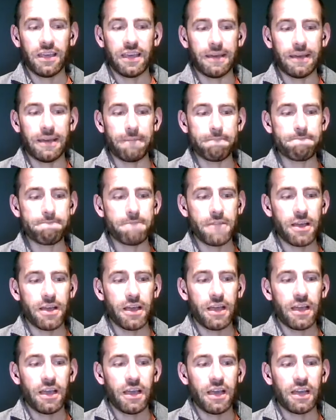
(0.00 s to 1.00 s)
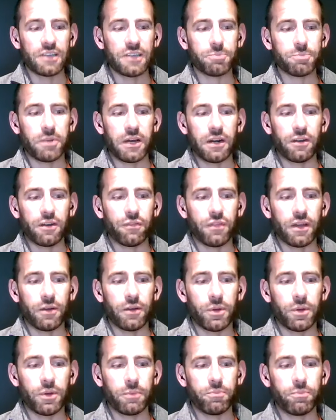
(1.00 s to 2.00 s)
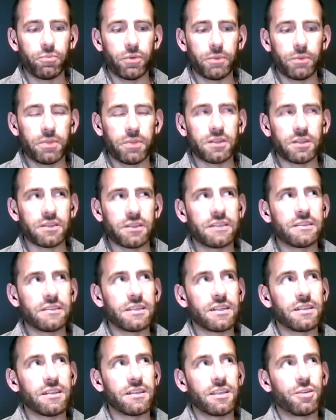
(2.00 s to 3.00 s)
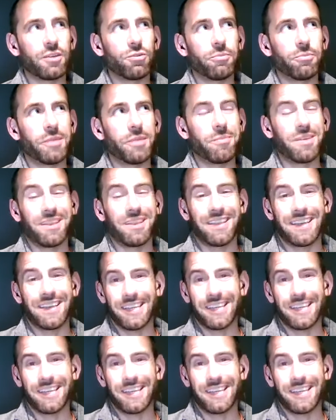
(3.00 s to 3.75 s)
As part of that, we plugged into Clio maybe